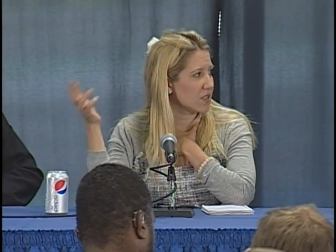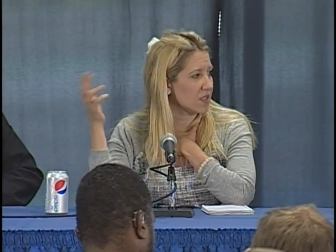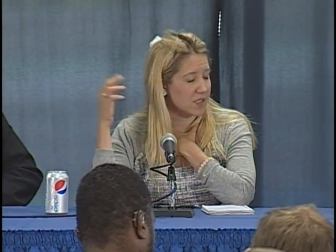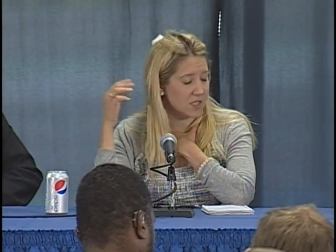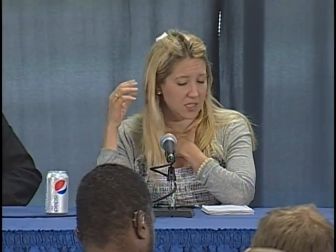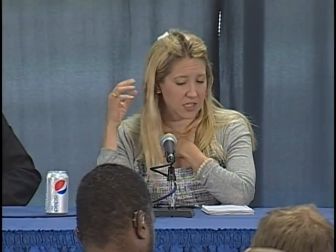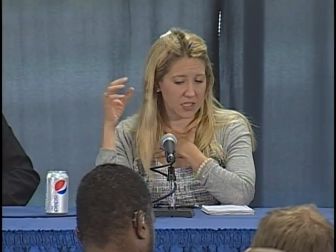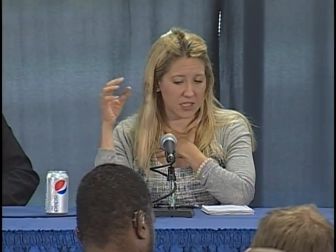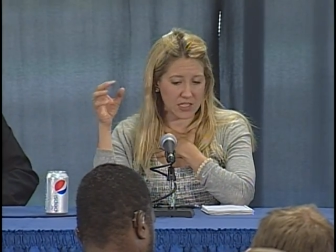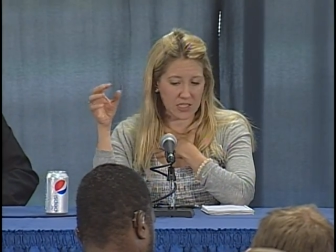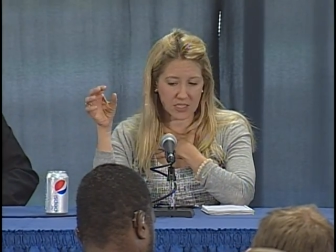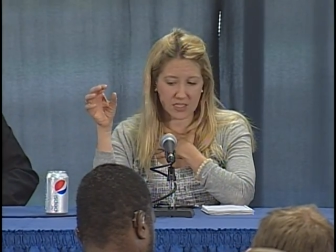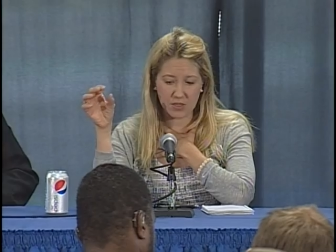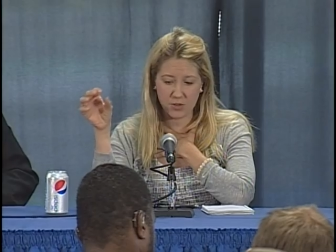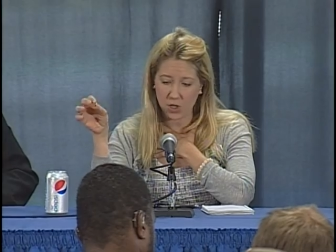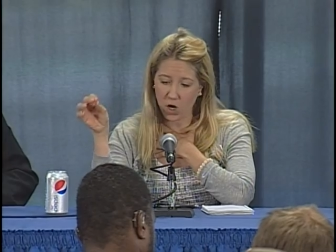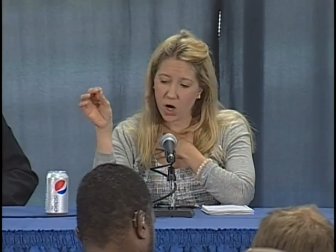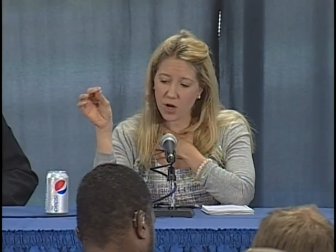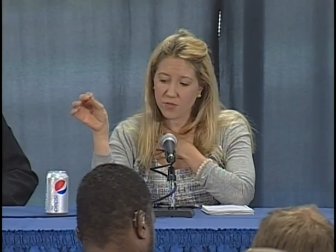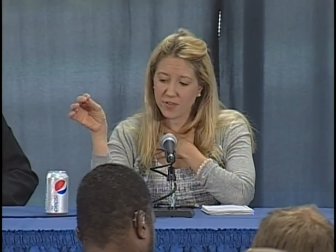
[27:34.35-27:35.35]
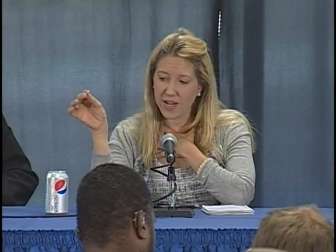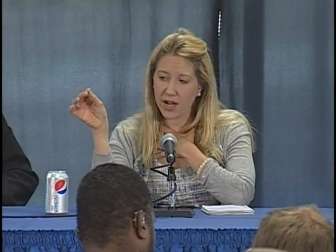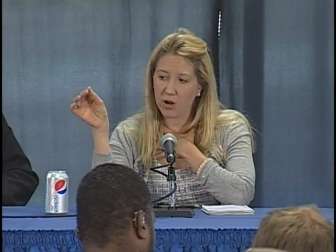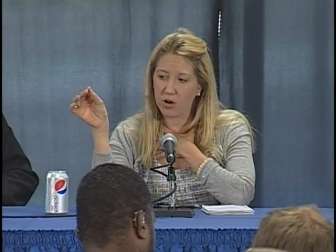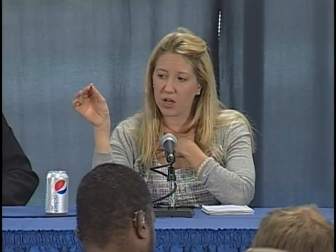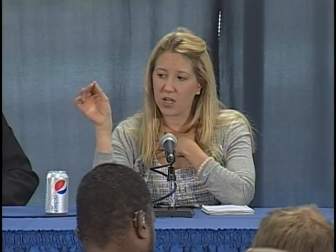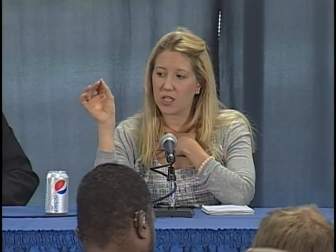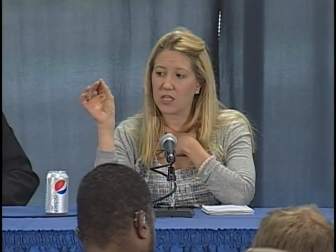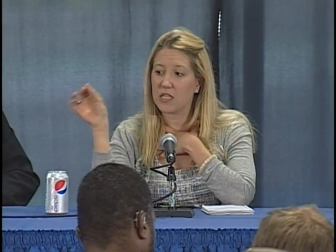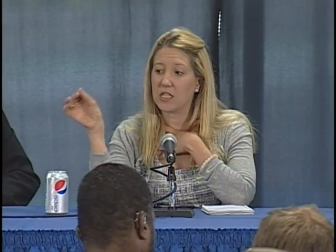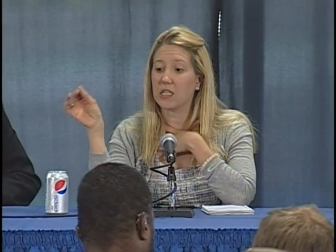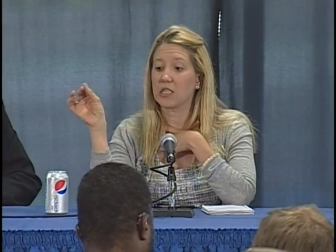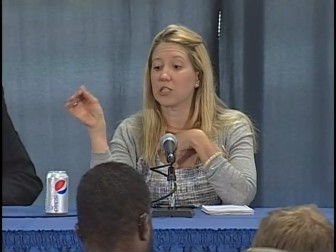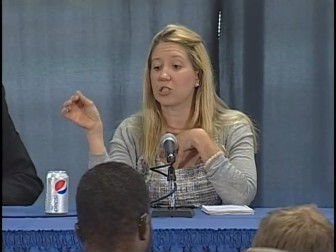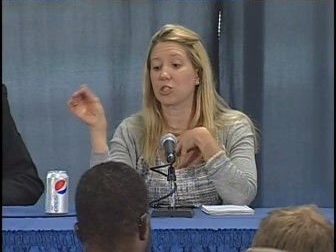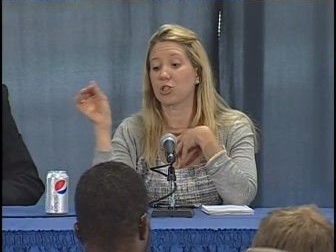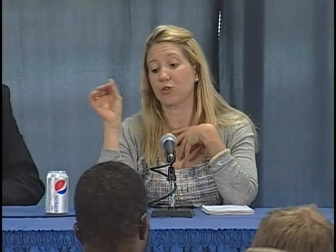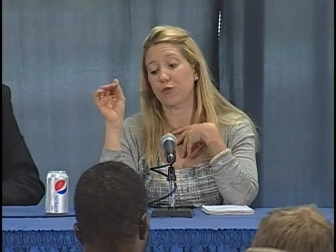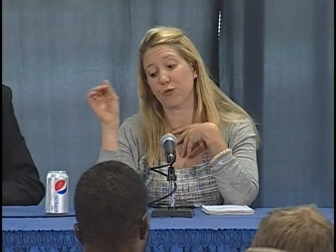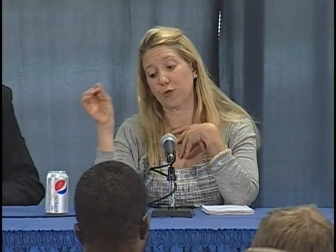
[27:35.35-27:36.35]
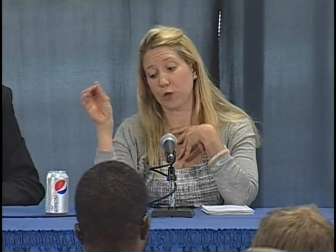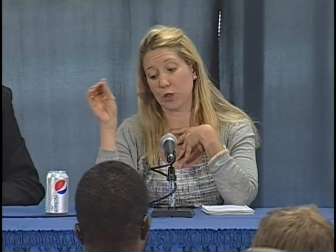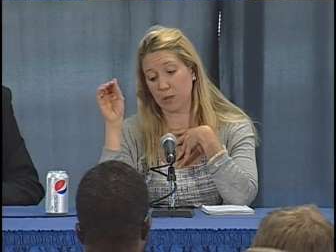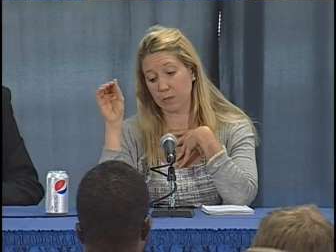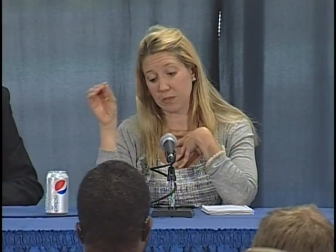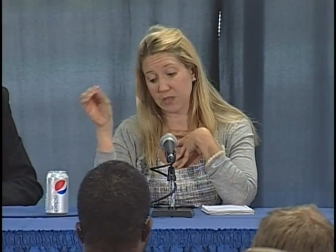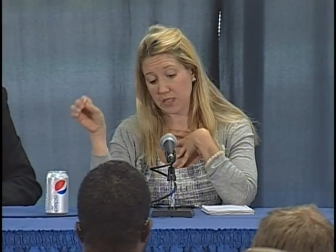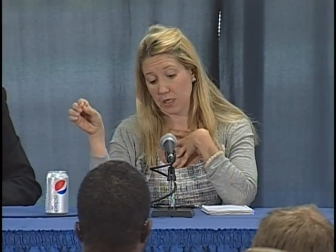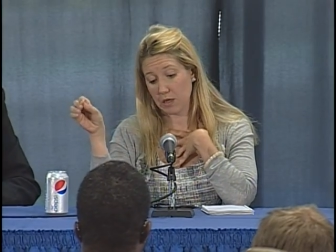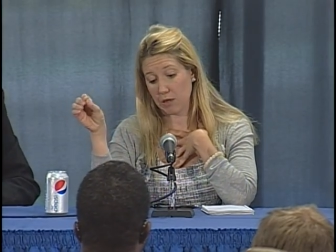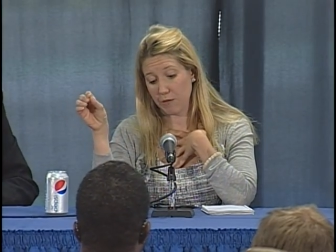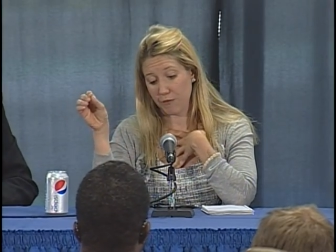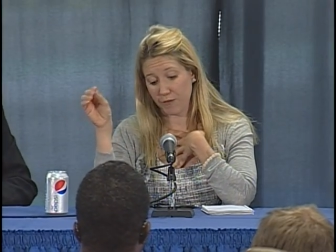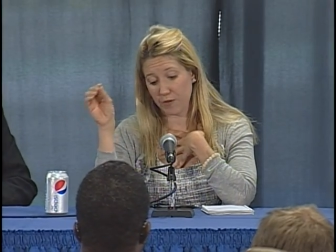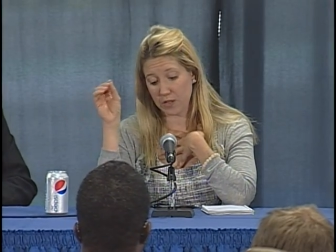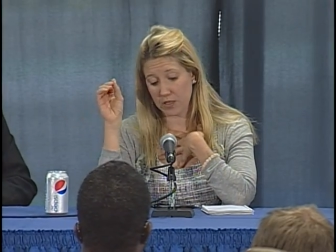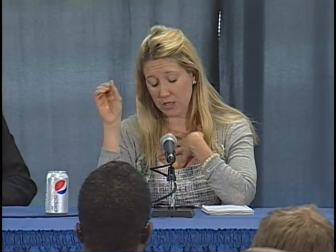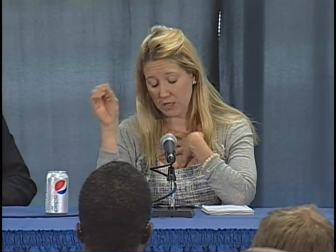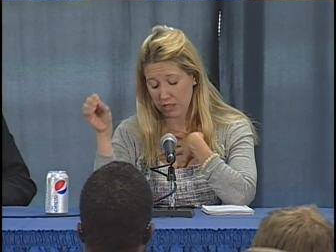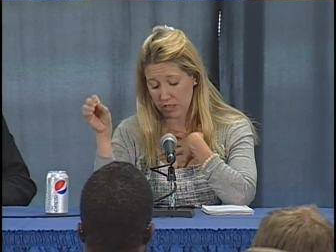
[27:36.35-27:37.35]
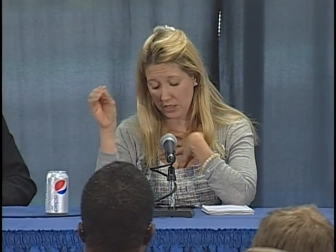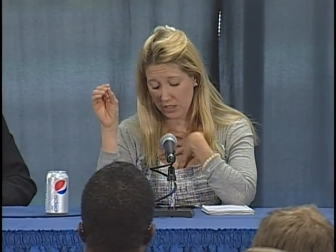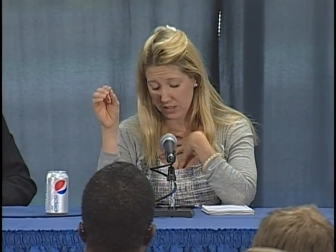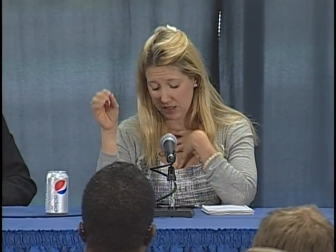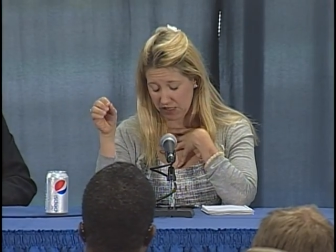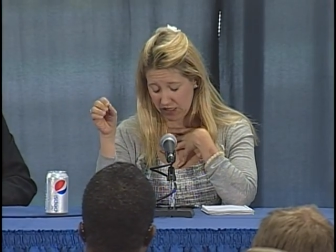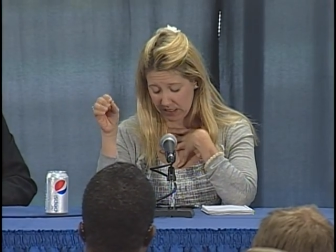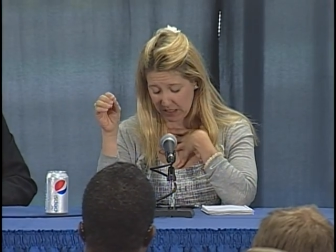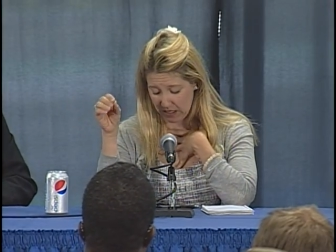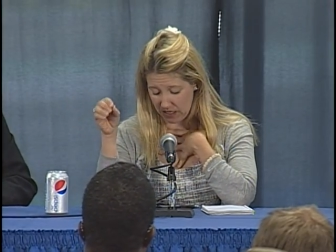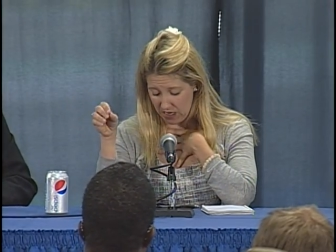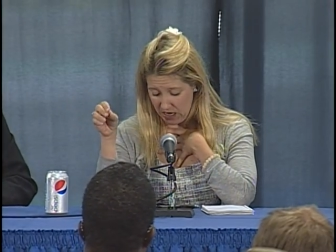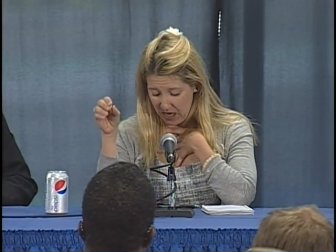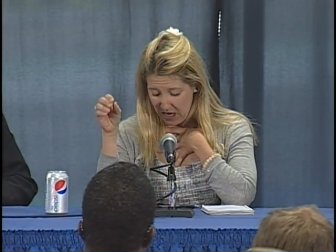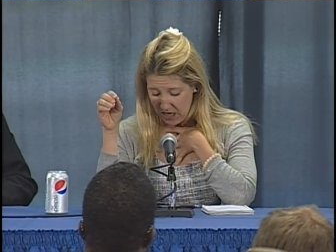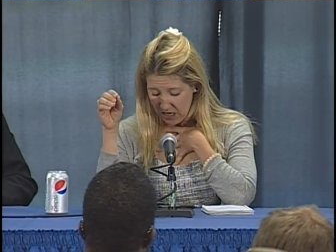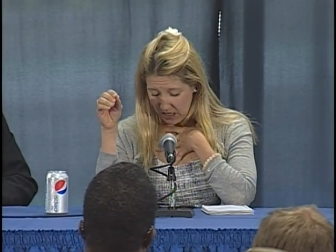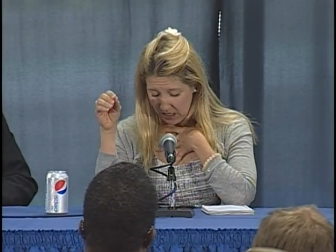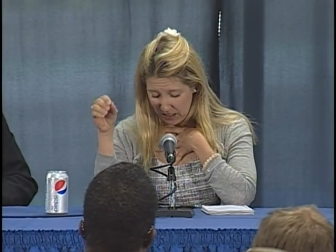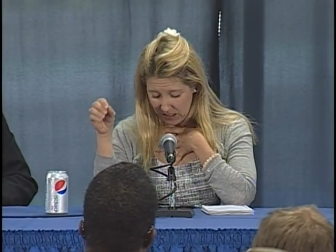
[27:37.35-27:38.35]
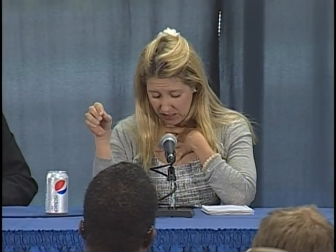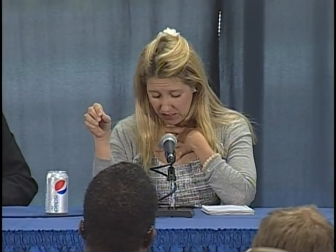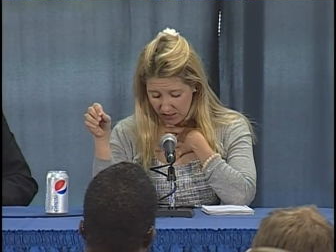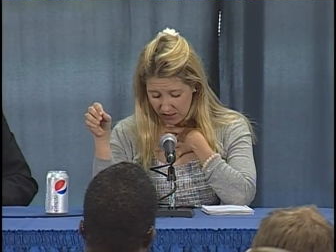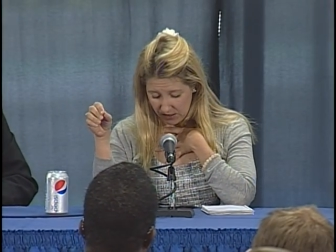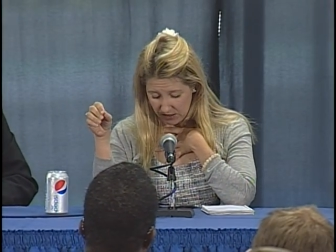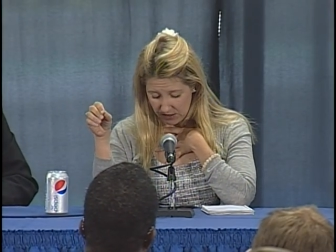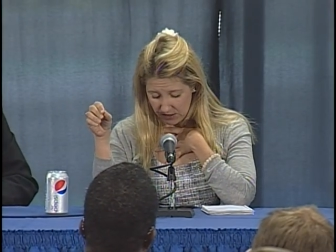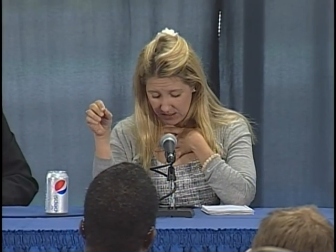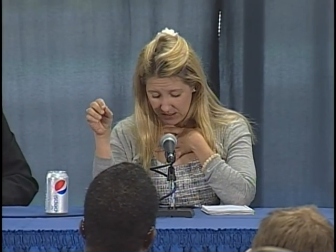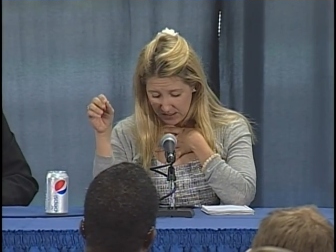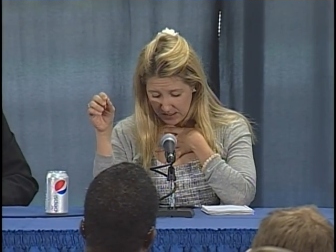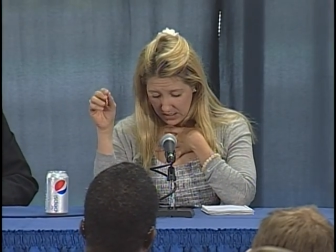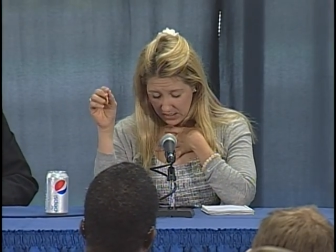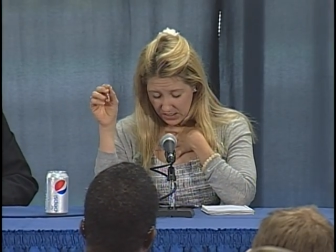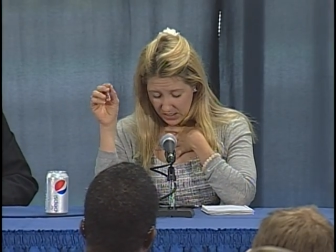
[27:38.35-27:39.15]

It, he's carved out a niche for himself, and it, and it is